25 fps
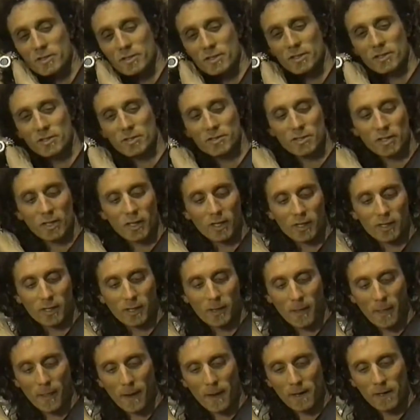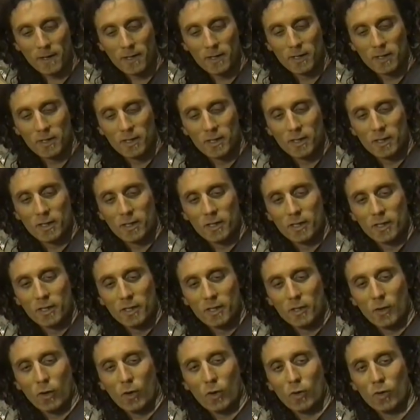I really hope that this video gave you a
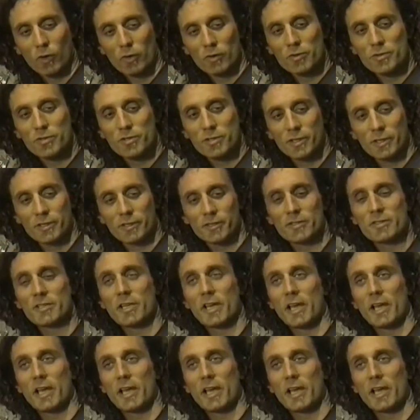glimpse into the long